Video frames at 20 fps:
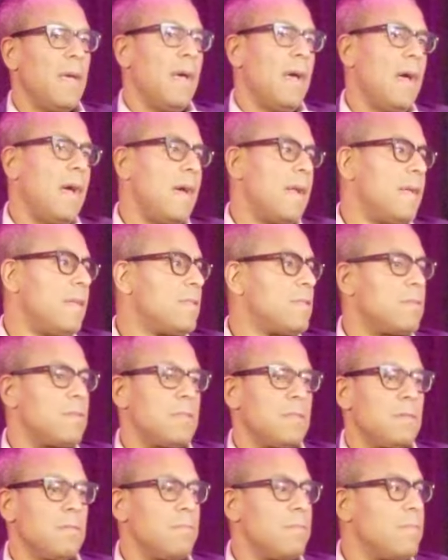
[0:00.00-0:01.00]
And
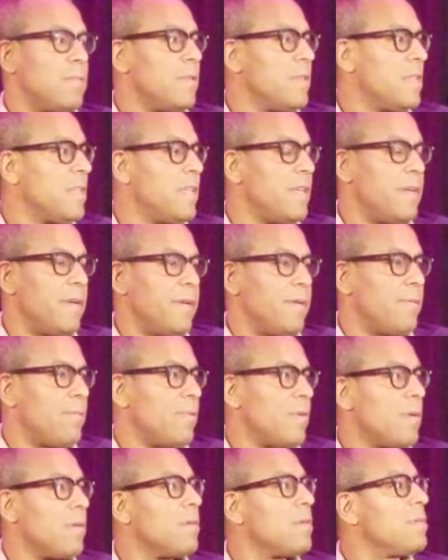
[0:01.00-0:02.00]
it's really,
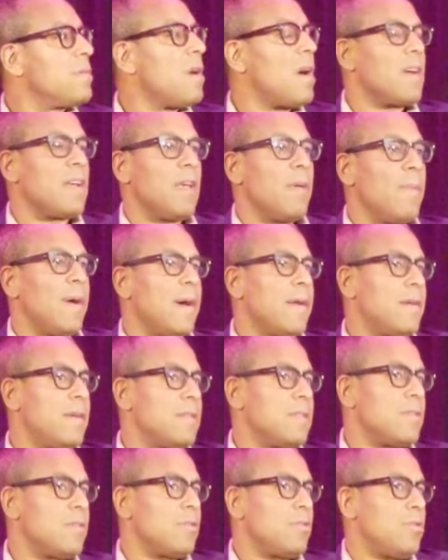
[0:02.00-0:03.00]
we're talking about it
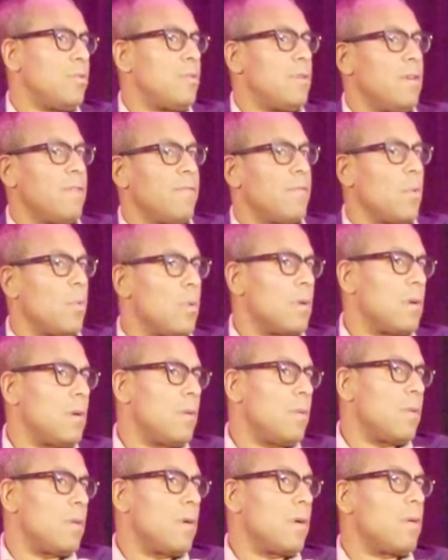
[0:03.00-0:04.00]
as a shift or
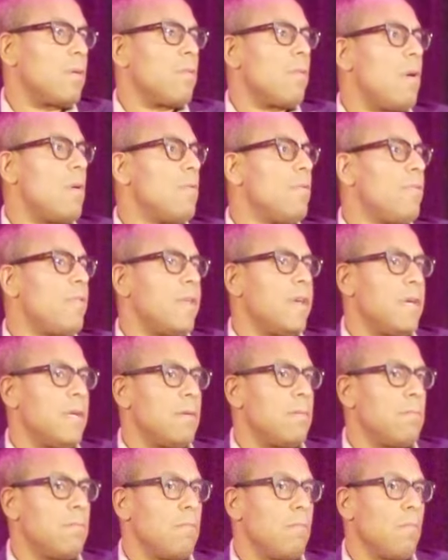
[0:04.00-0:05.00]
a growth
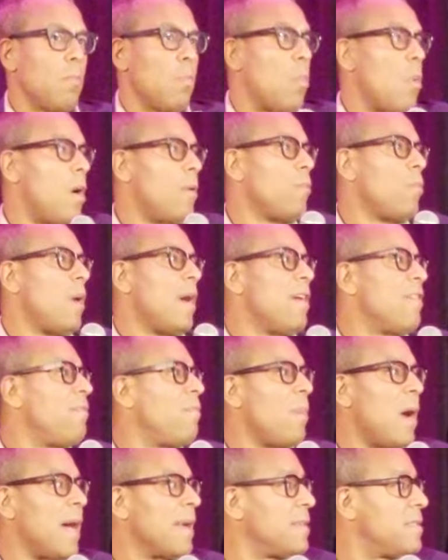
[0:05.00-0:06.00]
in one way of
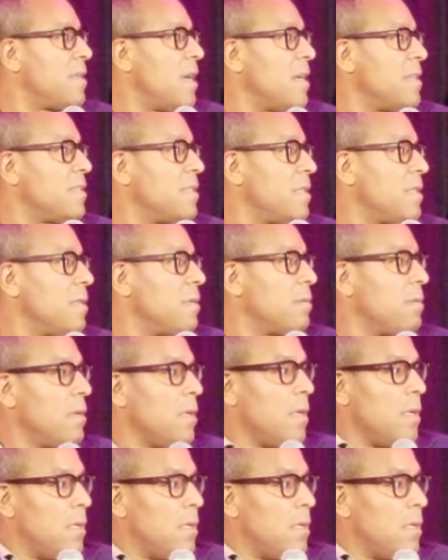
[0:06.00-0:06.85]
monetizing,